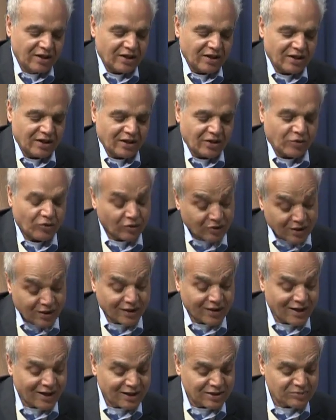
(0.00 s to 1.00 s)
uh,
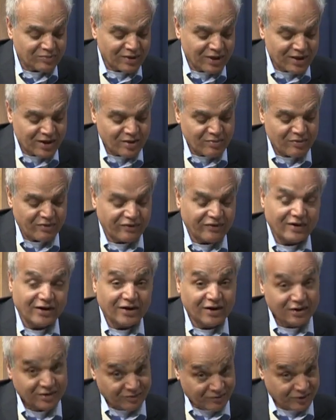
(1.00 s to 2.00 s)
organized by Nemo
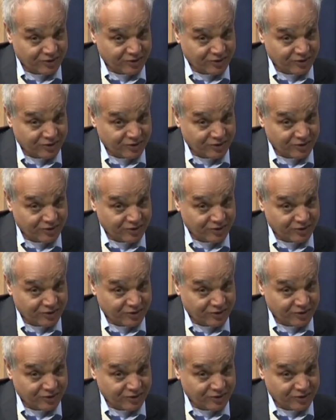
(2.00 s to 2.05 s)
Farah.